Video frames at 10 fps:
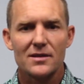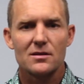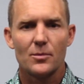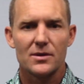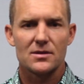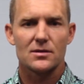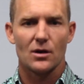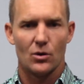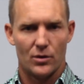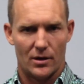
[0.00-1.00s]
as the
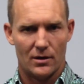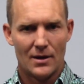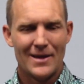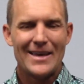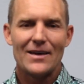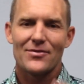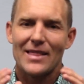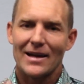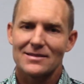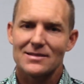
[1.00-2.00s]
business owner. If
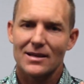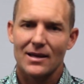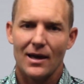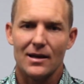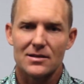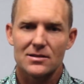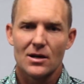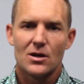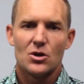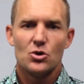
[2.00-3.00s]
that's the
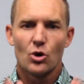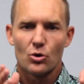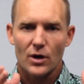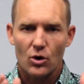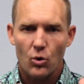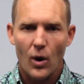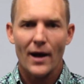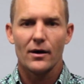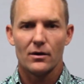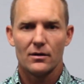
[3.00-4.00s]
case, you're
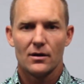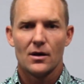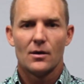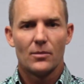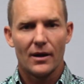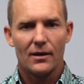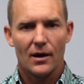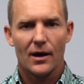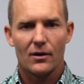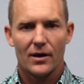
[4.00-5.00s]
required by the
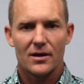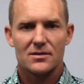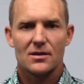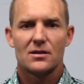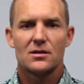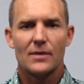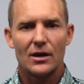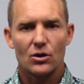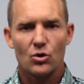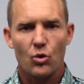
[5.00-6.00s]
IRS to
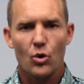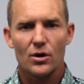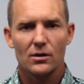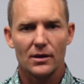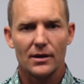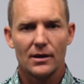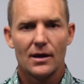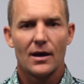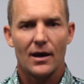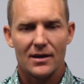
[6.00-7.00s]
make quarterly
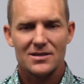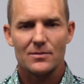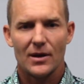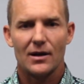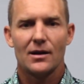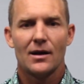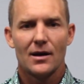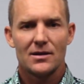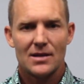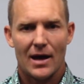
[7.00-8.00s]
estimated
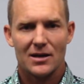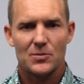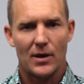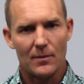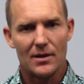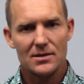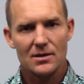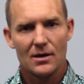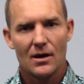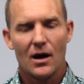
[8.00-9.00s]
tax
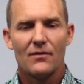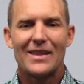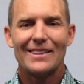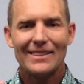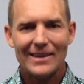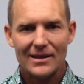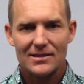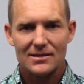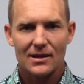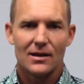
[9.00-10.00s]
payments of at
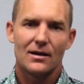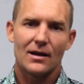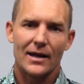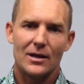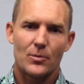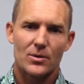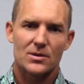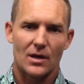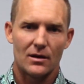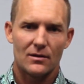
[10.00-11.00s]
least
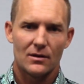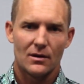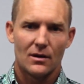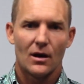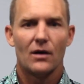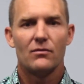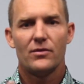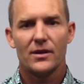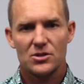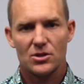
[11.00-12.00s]
90% of
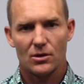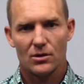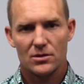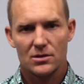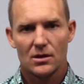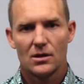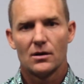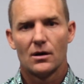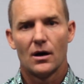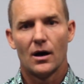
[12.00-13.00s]
this year's
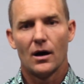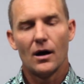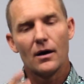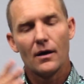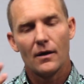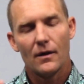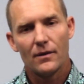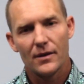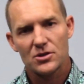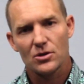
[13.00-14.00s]

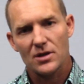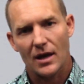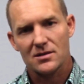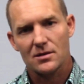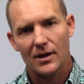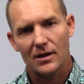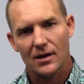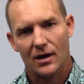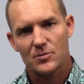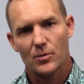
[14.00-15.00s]
estimated
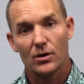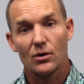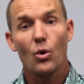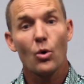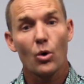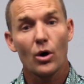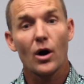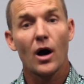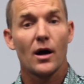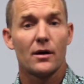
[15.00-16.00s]
tax burden,
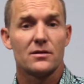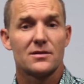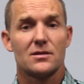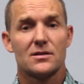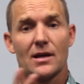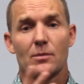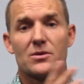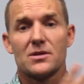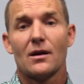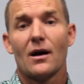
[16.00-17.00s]
or
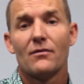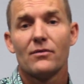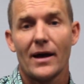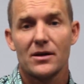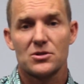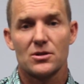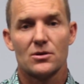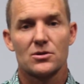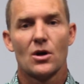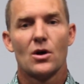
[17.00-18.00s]
110% of last
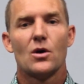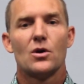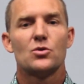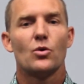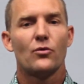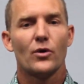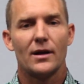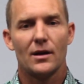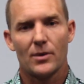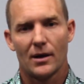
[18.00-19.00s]
year's, to avoid
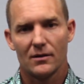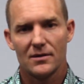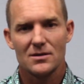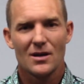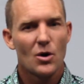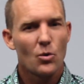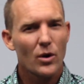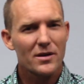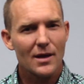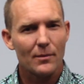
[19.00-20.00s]
any penalties.
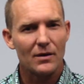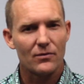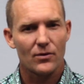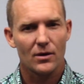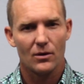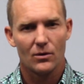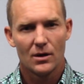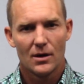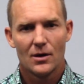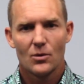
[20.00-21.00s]
What does that mean for you?
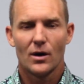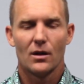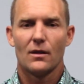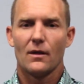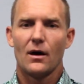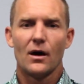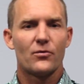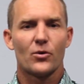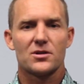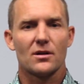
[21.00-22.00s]
Well,
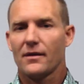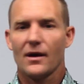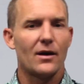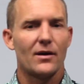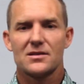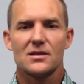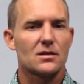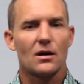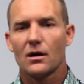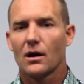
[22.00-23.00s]
unfortunately, the IRS
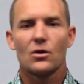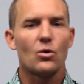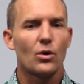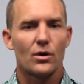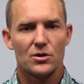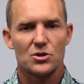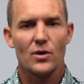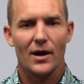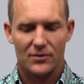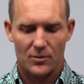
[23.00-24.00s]
isn't on our quarters.
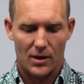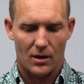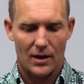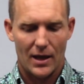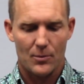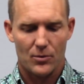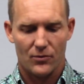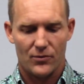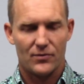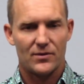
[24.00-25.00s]
You have to pay on
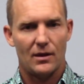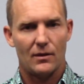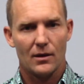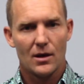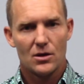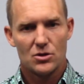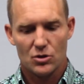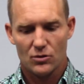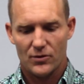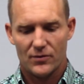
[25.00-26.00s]
April 15th,
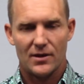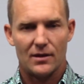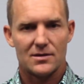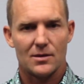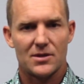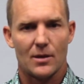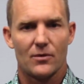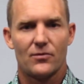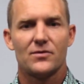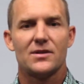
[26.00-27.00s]
June 15th,
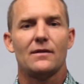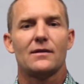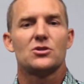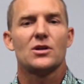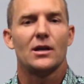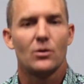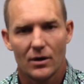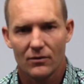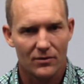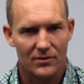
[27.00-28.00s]
September 15th, and
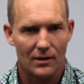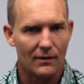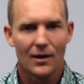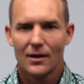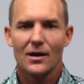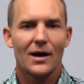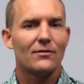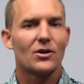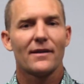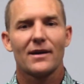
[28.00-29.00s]
January 15th. Not
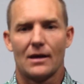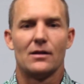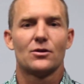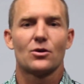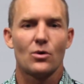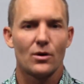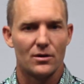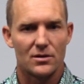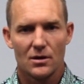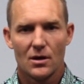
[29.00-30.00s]
even on the calendar
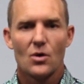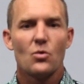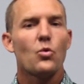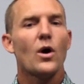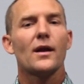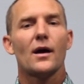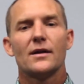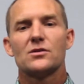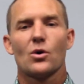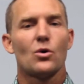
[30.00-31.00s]
quarters. What
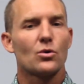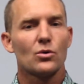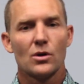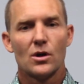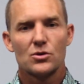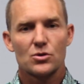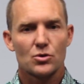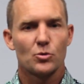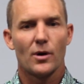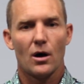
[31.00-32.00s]
a total
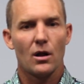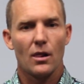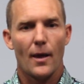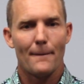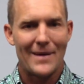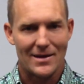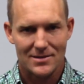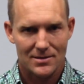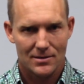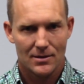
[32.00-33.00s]
screwball
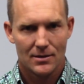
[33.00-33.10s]
mess.